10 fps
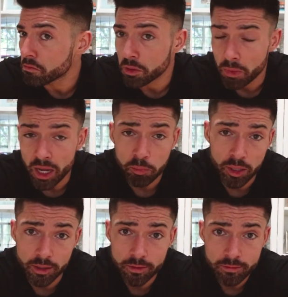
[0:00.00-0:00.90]
In my
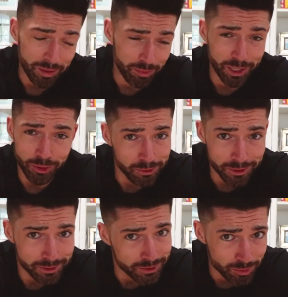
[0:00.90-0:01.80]
opinion. Maybe I do
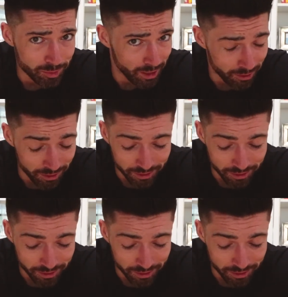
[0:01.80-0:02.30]
look stupid, I don't